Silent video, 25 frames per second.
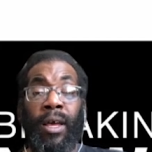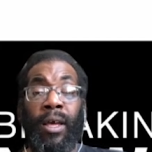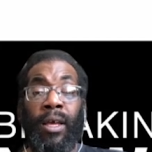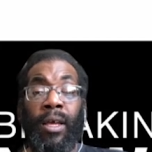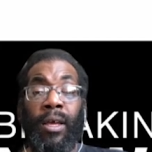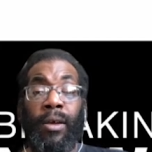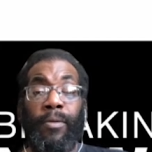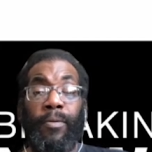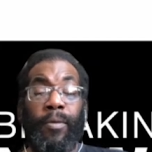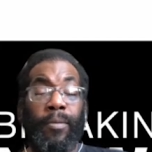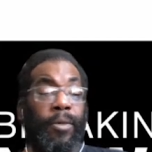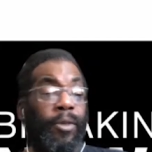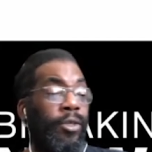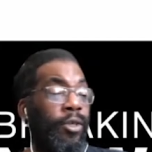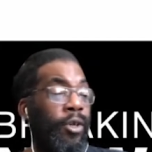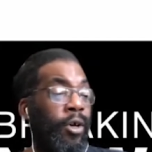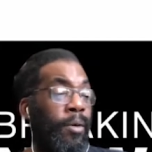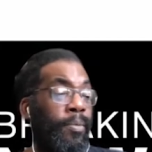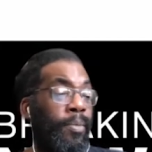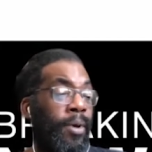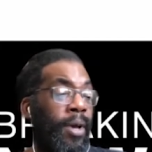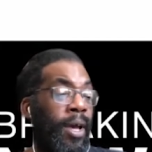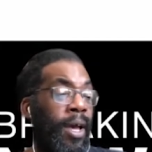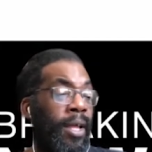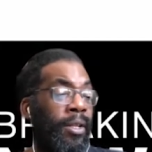from the top.
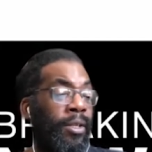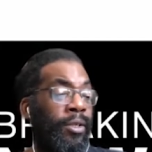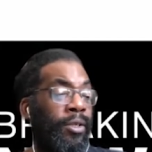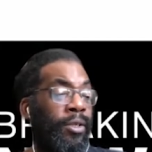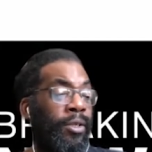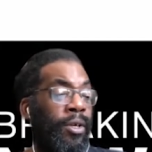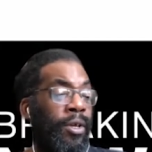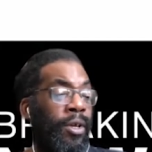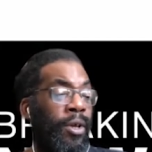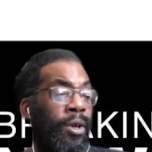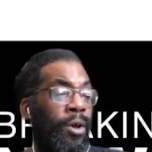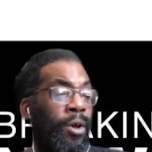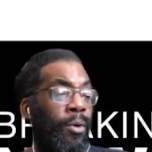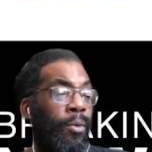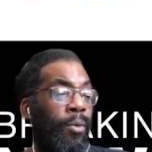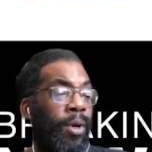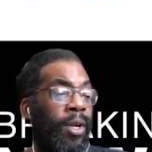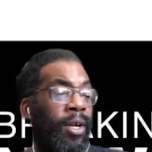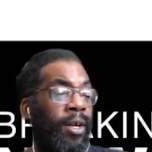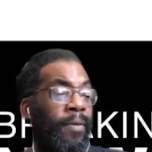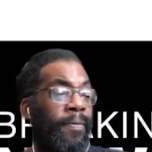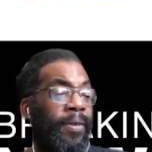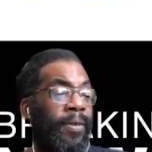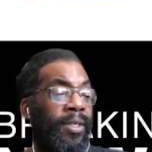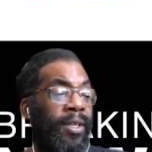And one
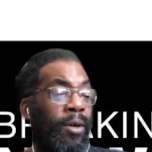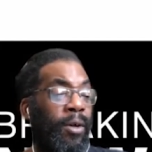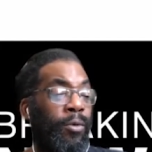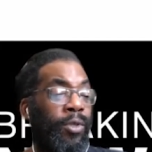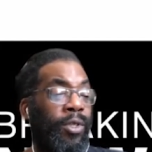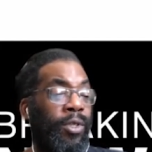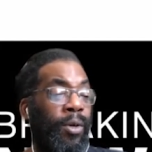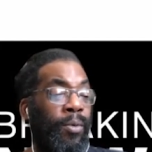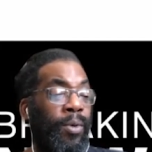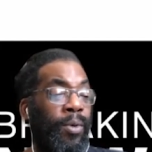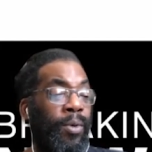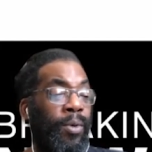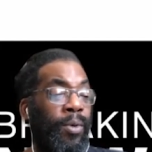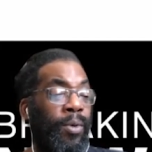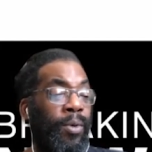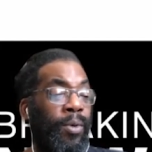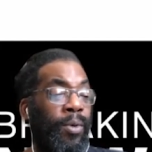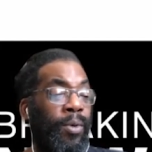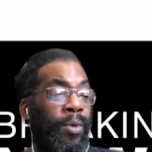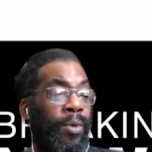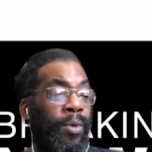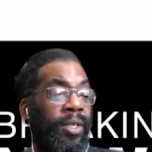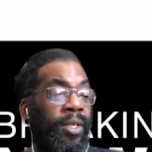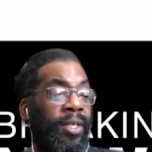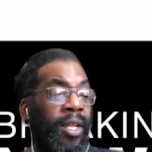of the things I also wanted
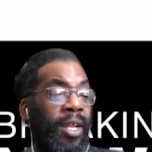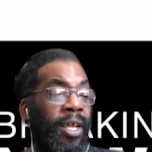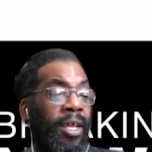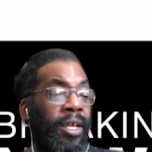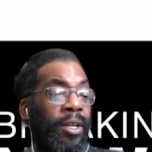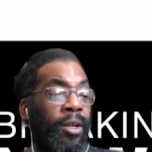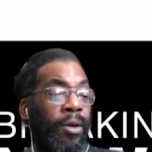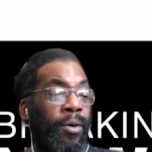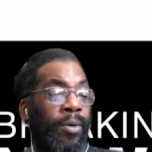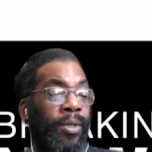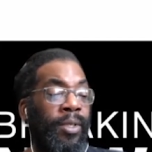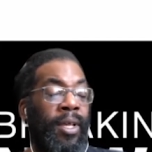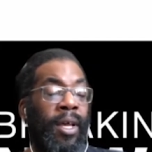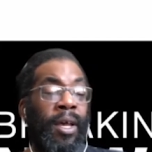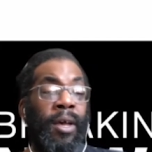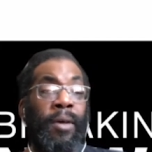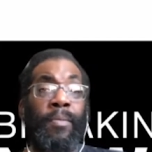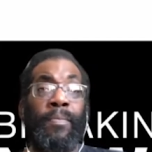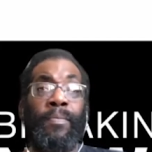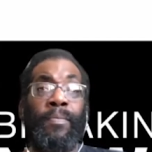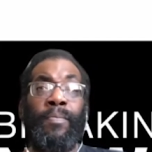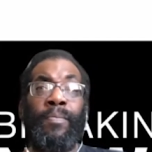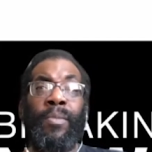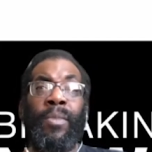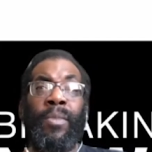to let you know is that
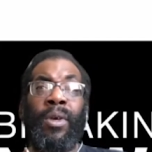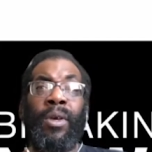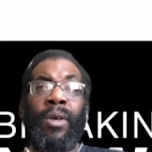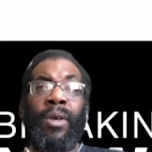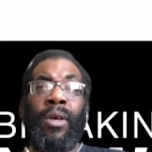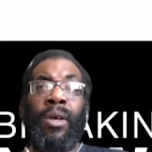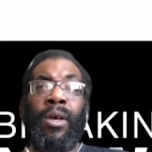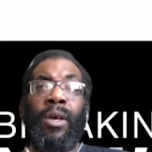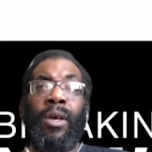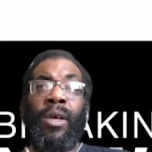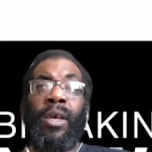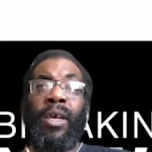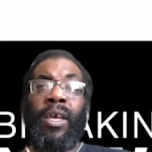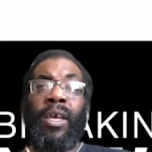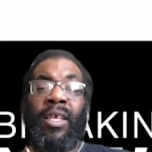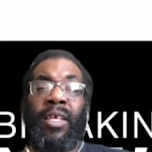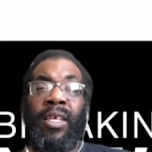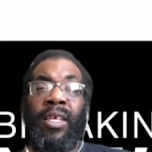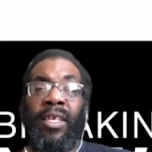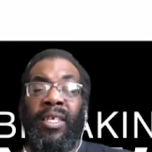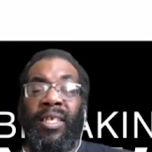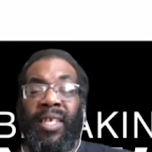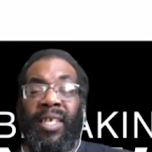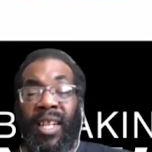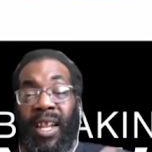um,
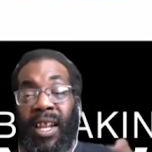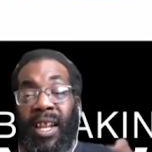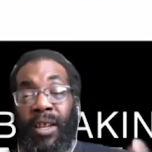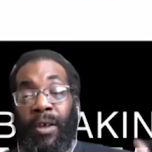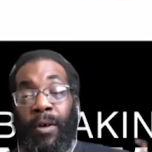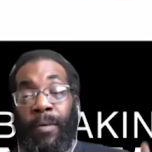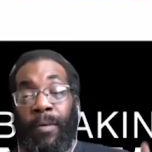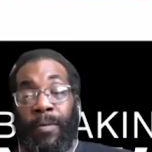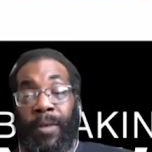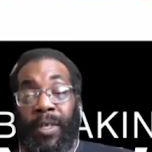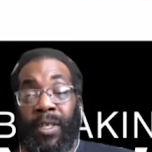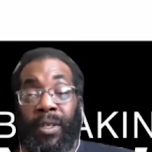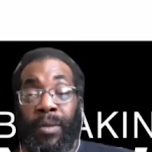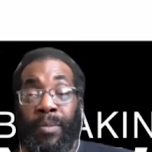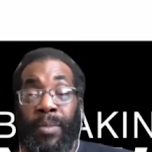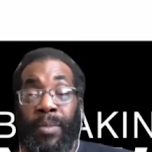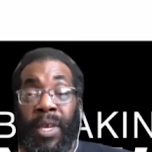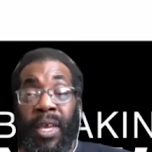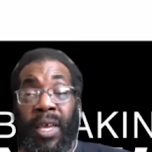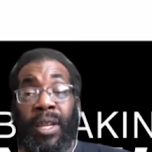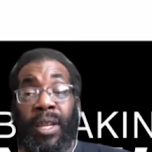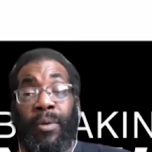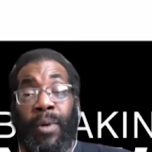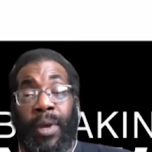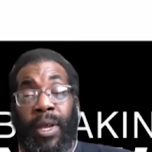it's clearly obvious
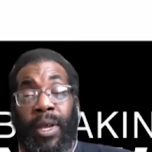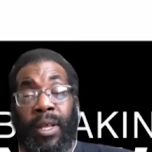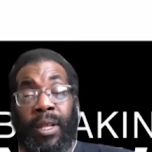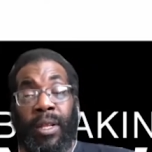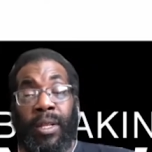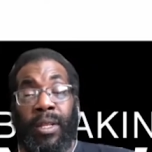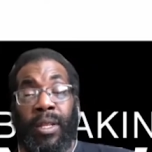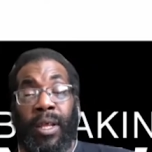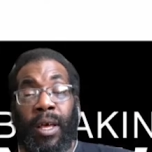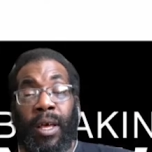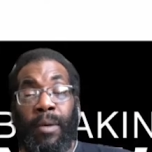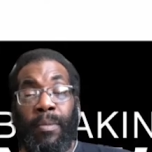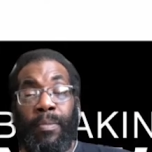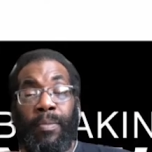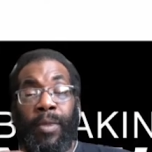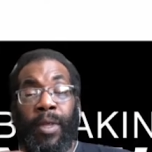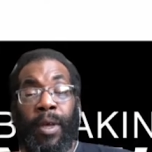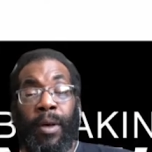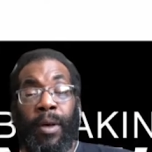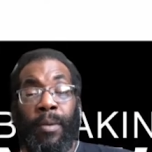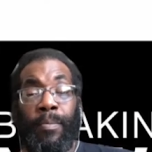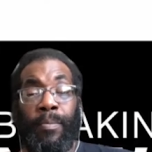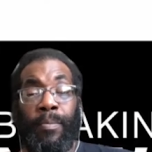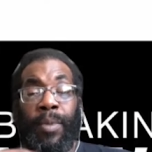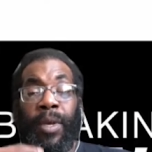to me anyway that
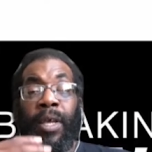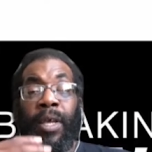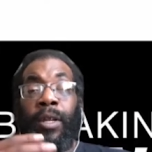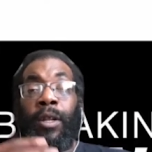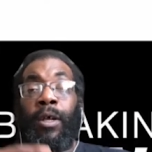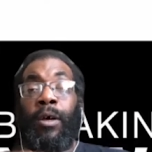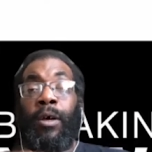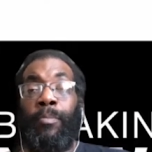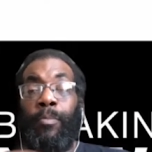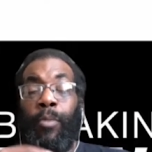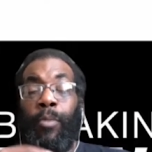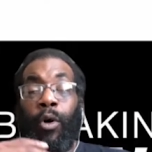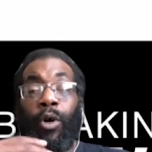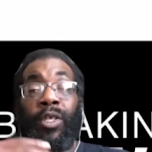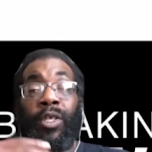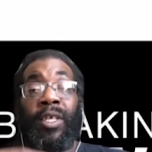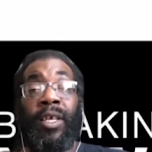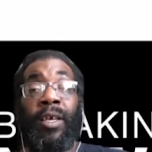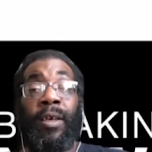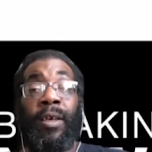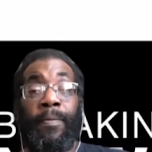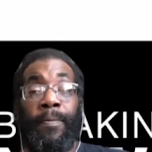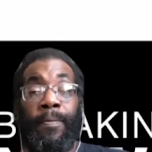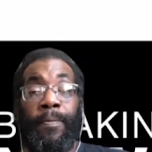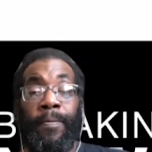that being a
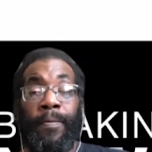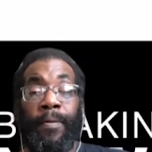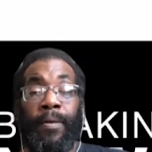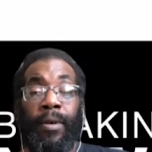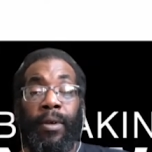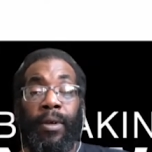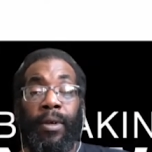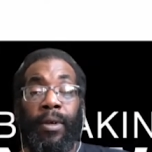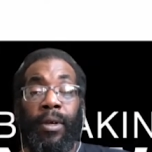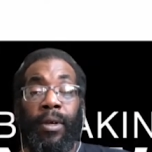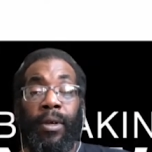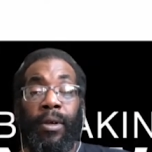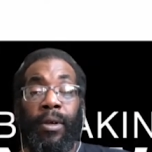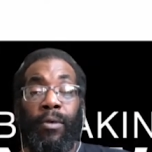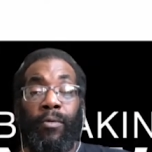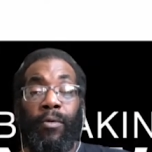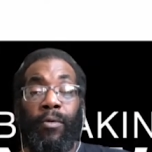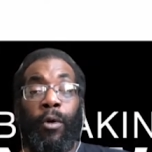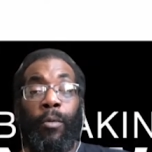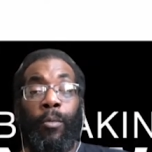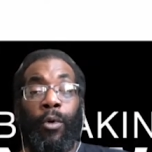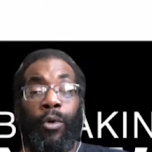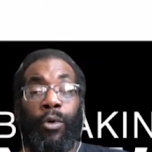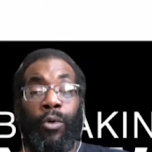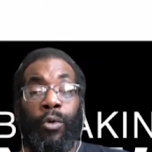positive role
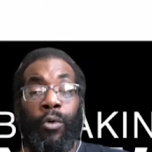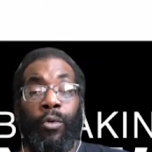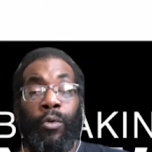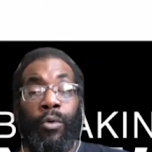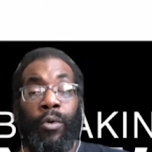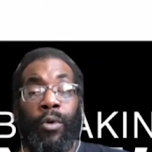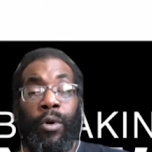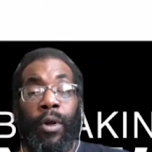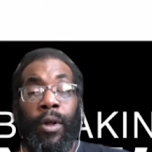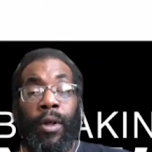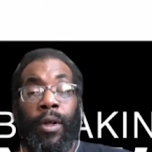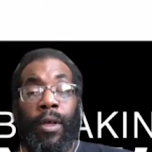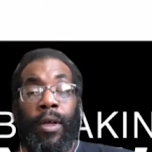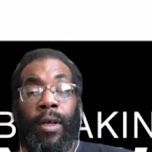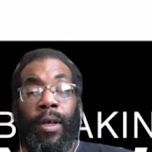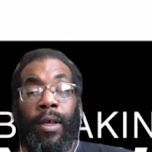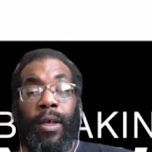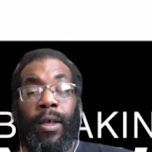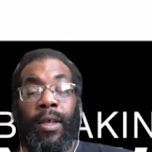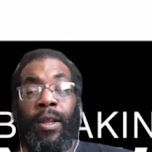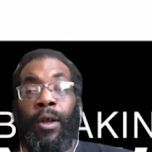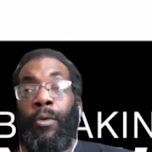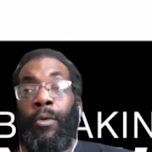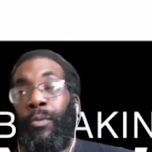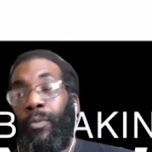model, you
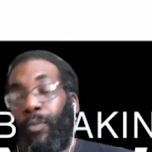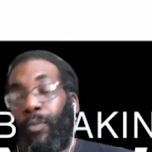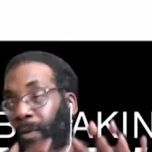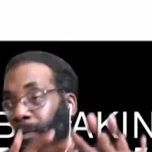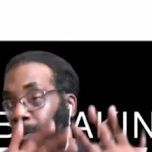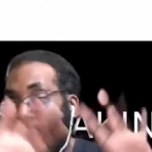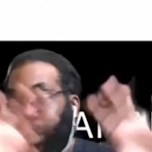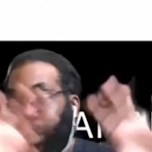know, with all